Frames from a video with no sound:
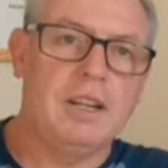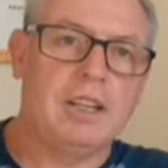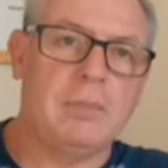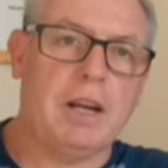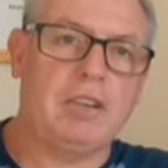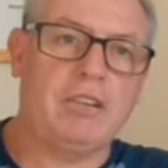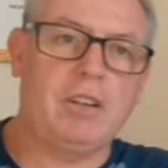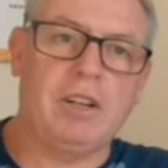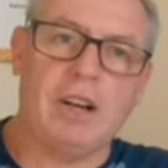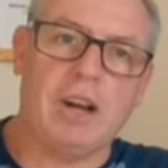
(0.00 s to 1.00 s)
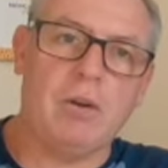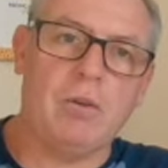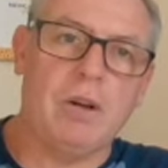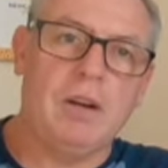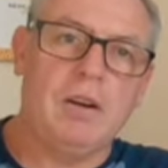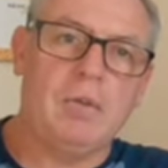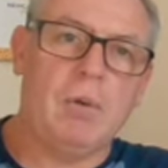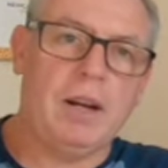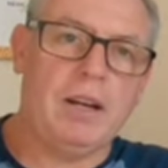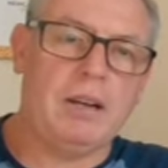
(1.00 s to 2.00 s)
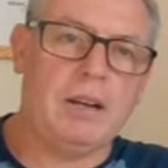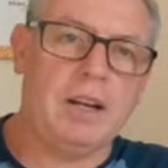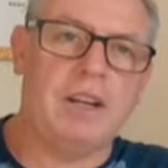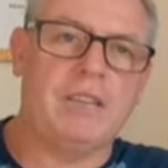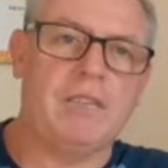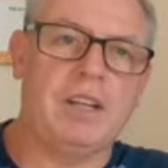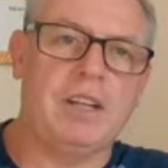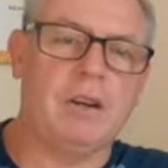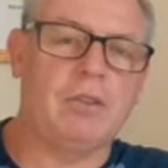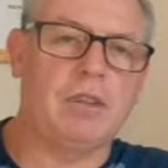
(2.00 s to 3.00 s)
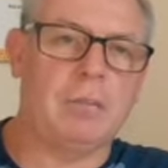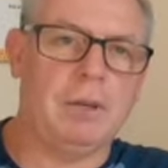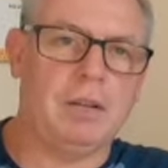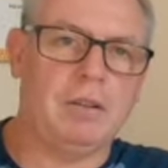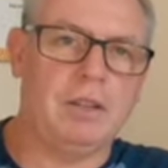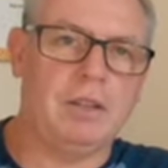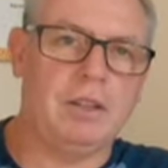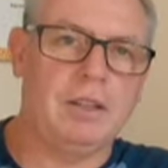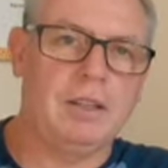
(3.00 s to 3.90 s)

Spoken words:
to make sure you know when another video is uploaded.